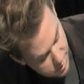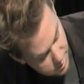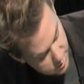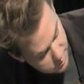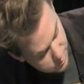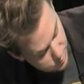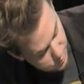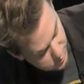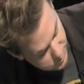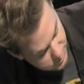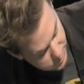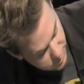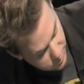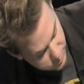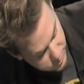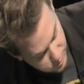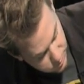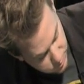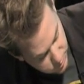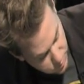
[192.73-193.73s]
And what you
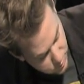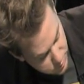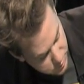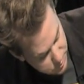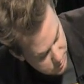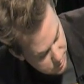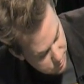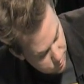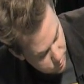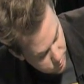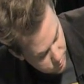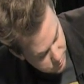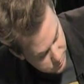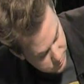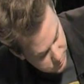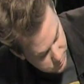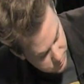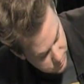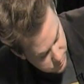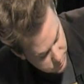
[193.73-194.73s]
see are 2 USB
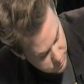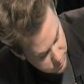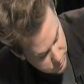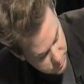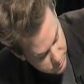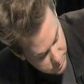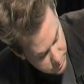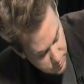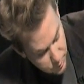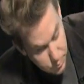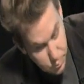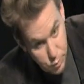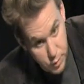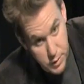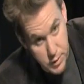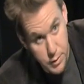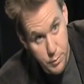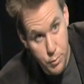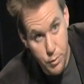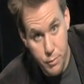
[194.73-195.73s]
ports, just a little
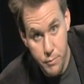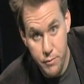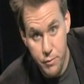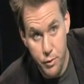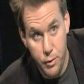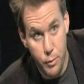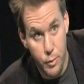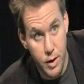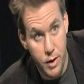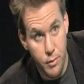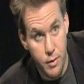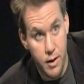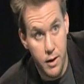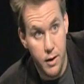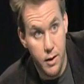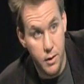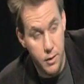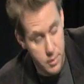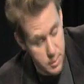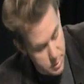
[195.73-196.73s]
breathing room for the Wii
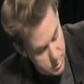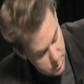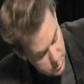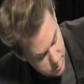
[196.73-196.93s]
right here.